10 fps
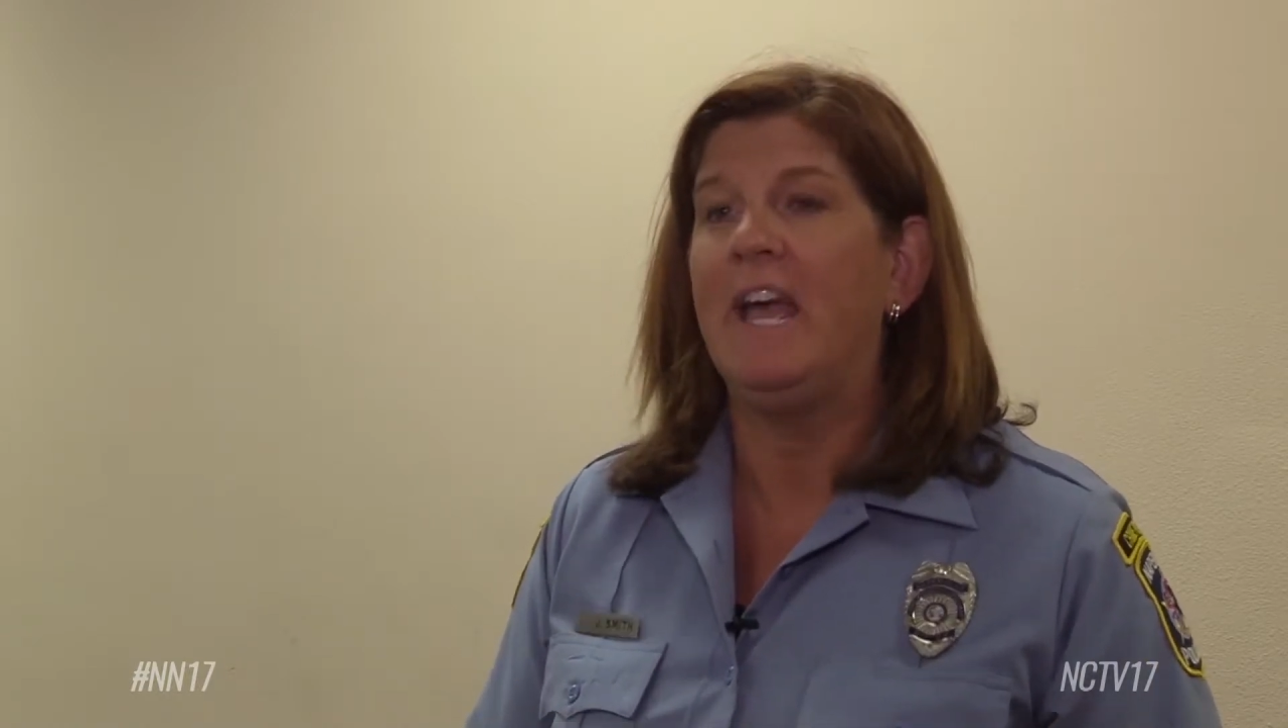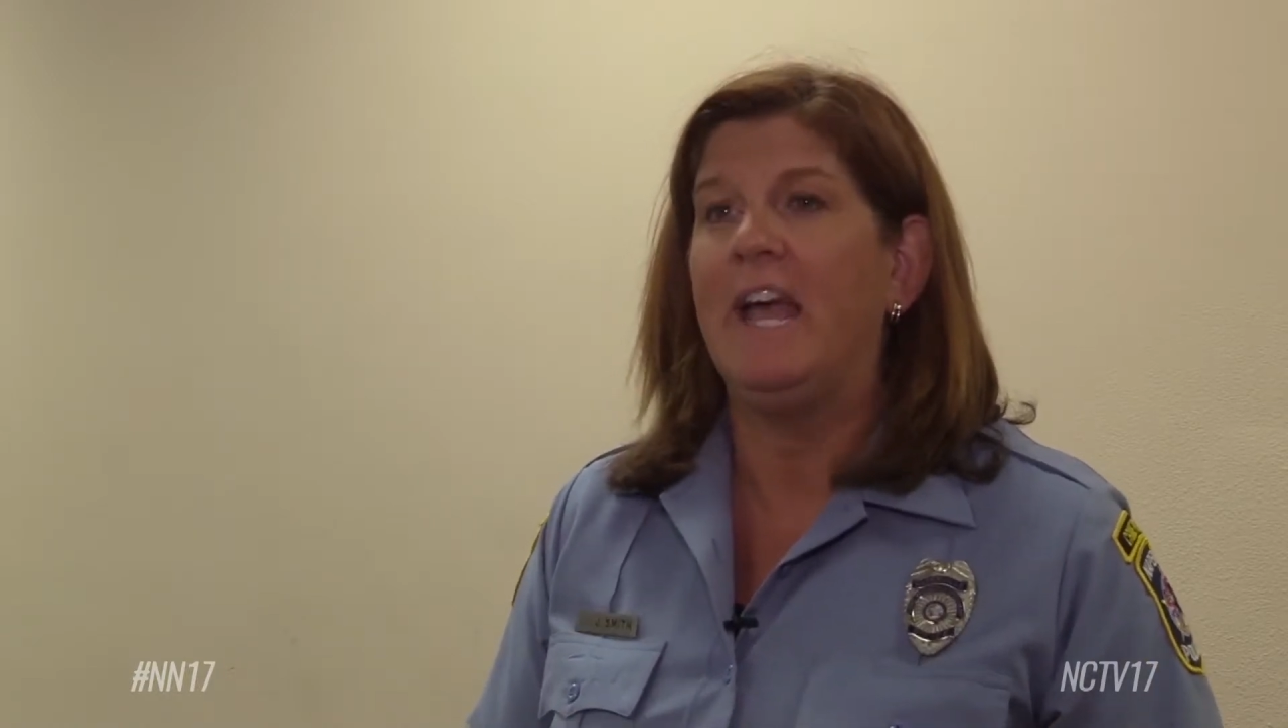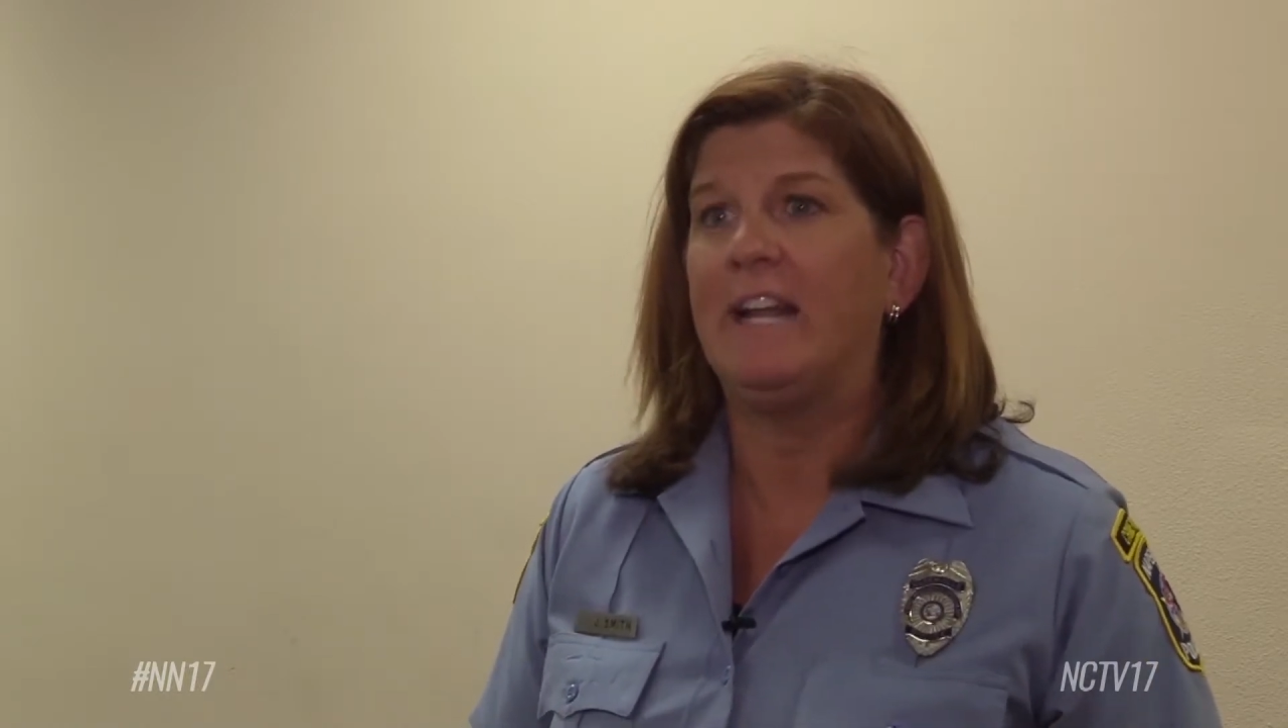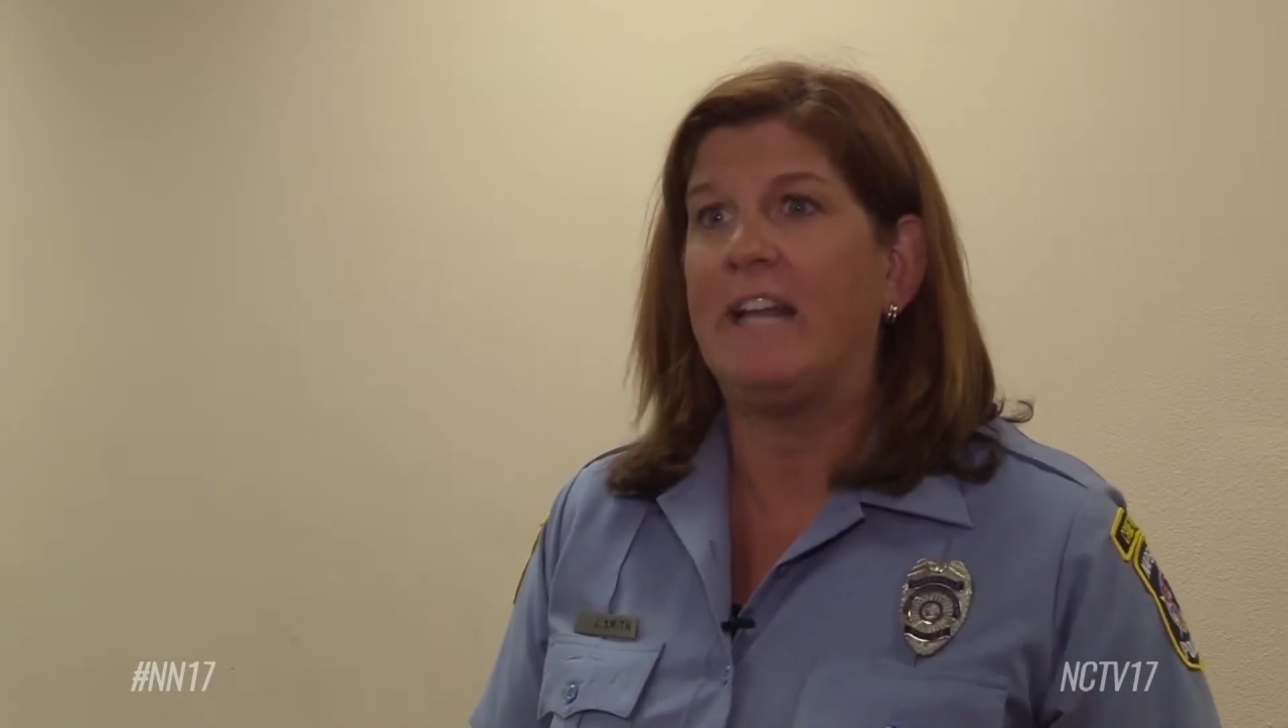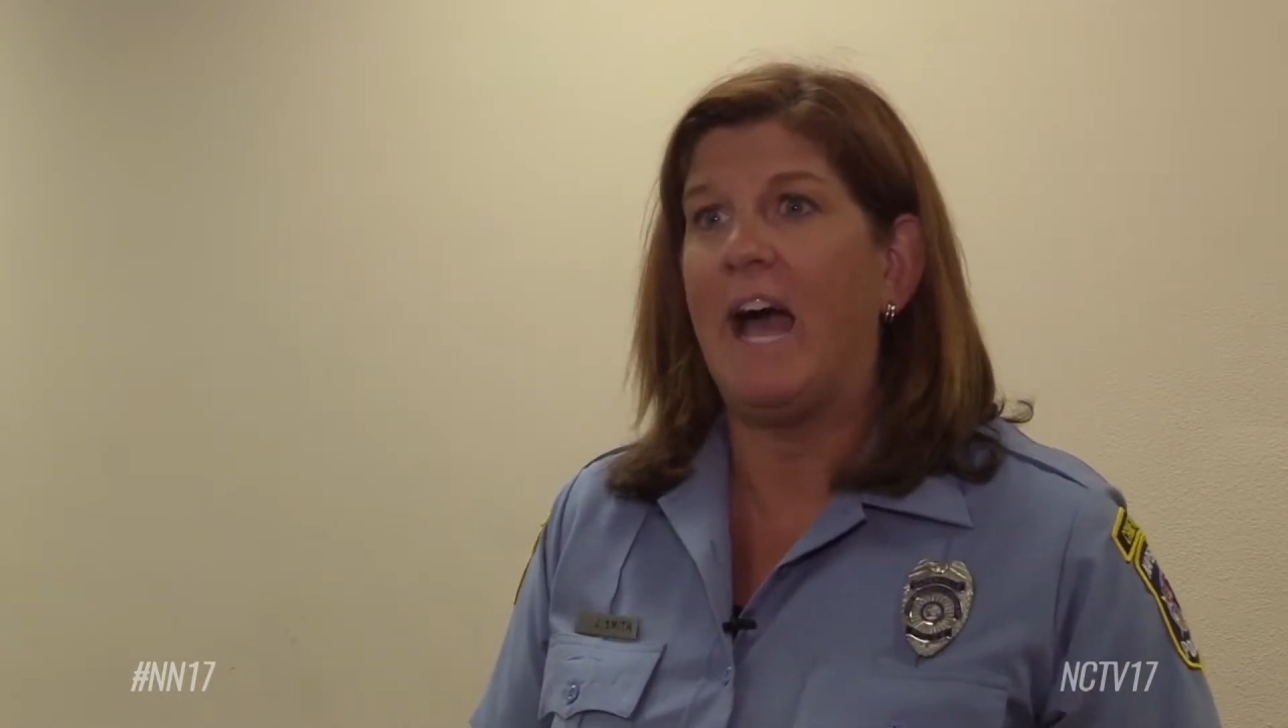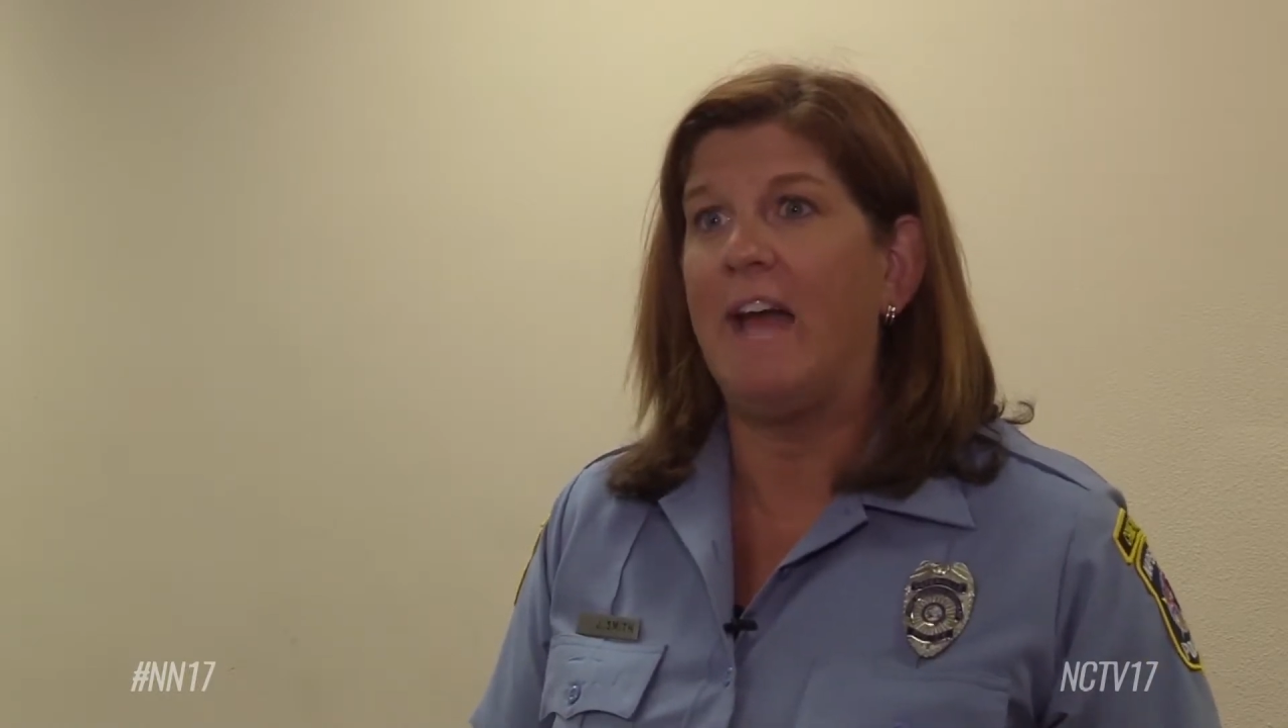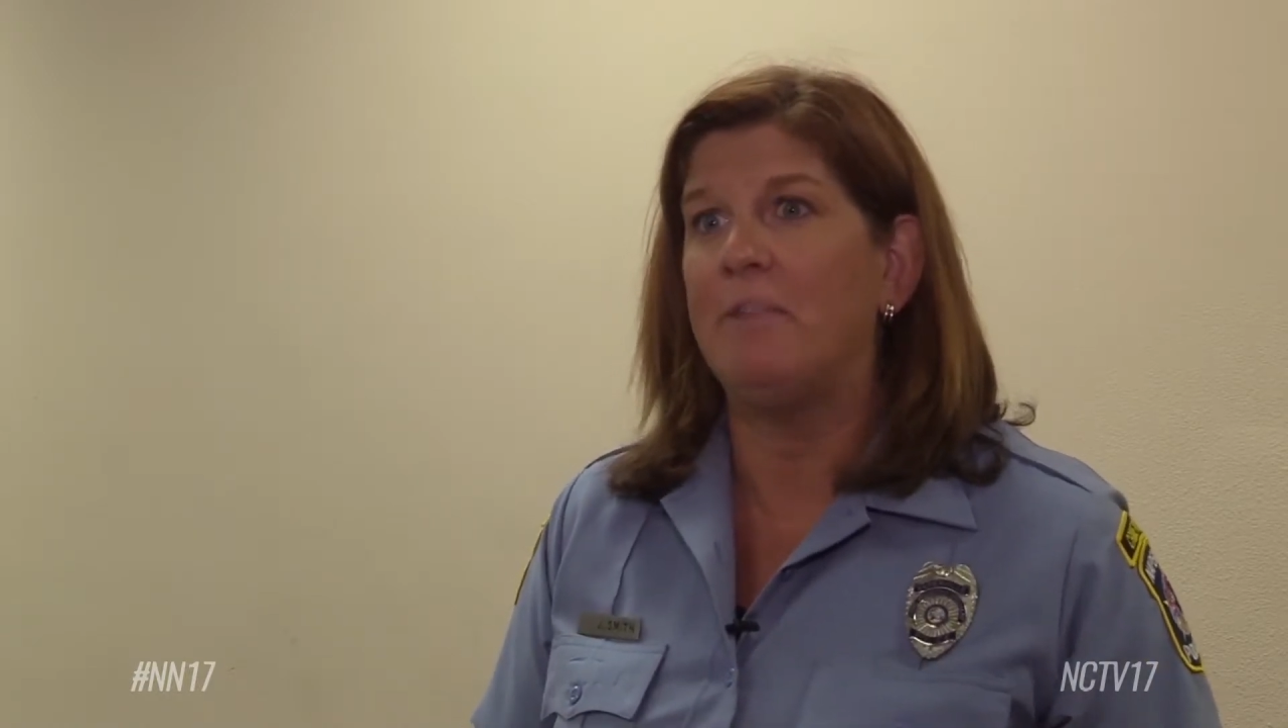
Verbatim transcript: and con